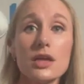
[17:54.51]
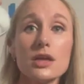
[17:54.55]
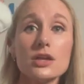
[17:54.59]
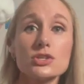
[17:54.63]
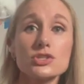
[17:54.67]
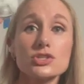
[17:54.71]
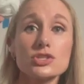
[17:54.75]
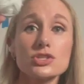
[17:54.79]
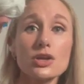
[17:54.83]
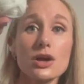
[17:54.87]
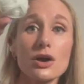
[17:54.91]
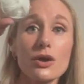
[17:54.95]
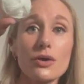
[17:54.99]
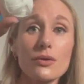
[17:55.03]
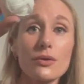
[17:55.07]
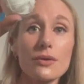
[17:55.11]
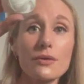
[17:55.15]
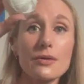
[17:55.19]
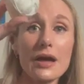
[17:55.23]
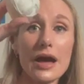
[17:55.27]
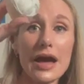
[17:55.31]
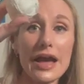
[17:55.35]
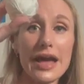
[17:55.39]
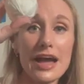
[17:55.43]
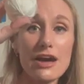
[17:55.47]
So
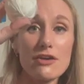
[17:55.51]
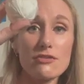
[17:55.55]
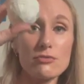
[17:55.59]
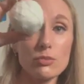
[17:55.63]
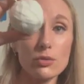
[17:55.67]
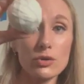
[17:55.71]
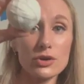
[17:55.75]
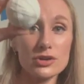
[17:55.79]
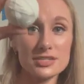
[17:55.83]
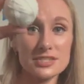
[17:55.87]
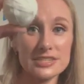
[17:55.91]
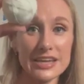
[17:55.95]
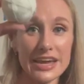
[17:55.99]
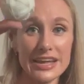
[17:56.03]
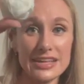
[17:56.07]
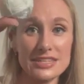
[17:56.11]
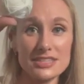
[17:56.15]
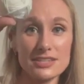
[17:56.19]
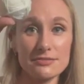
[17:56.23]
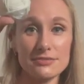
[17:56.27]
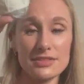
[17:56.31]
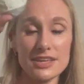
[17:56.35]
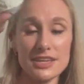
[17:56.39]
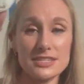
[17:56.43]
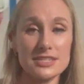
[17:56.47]
I have more skeins
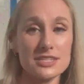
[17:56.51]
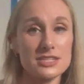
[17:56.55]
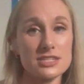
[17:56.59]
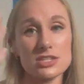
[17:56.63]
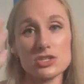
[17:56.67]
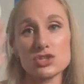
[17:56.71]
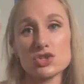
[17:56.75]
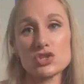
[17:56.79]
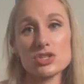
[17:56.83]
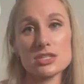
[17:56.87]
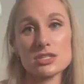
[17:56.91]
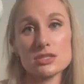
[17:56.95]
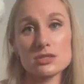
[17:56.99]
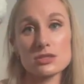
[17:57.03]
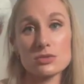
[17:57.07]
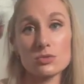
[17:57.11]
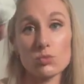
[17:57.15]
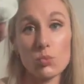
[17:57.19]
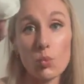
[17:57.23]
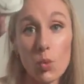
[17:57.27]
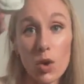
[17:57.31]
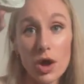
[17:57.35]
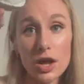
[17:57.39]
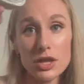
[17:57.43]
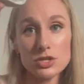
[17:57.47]
of this. This is just
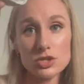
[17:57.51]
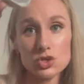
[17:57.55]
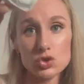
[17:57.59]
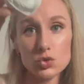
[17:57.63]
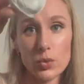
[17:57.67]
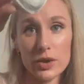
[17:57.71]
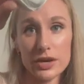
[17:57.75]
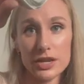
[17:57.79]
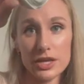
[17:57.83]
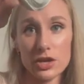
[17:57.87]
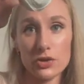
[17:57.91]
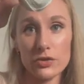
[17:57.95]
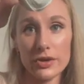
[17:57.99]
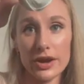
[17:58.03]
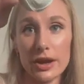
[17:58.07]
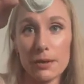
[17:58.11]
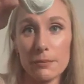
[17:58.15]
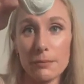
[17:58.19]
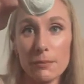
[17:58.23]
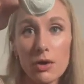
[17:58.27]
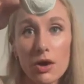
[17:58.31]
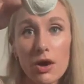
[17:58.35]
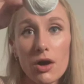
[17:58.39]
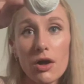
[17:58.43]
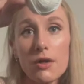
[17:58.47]
one 20-gram
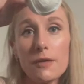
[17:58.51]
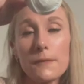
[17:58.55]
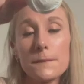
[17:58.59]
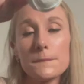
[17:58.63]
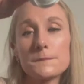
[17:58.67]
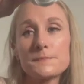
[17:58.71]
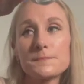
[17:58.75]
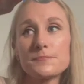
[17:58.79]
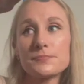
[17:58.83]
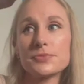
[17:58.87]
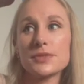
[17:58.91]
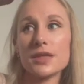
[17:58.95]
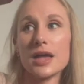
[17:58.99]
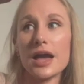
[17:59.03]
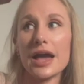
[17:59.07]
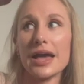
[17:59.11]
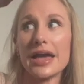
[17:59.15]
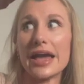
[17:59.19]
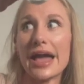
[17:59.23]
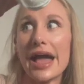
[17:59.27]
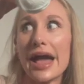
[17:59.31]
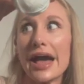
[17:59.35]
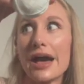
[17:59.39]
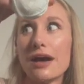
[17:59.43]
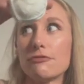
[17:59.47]
ball. I
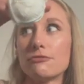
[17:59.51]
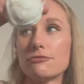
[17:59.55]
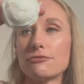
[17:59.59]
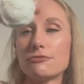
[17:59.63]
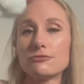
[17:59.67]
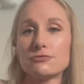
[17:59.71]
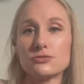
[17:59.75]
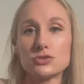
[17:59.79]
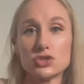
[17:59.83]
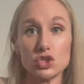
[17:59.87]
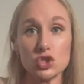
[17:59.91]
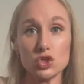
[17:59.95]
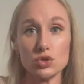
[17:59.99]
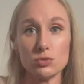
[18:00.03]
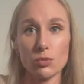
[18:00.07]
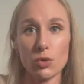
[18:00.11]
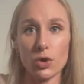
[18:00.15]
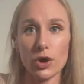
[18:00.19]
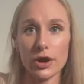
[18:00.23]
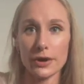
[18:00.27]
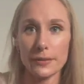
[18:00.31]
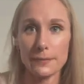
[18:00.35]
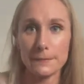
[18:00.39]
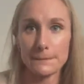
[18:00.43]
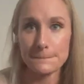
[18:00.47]
have 2
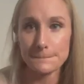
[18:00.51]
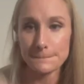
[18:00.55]
more.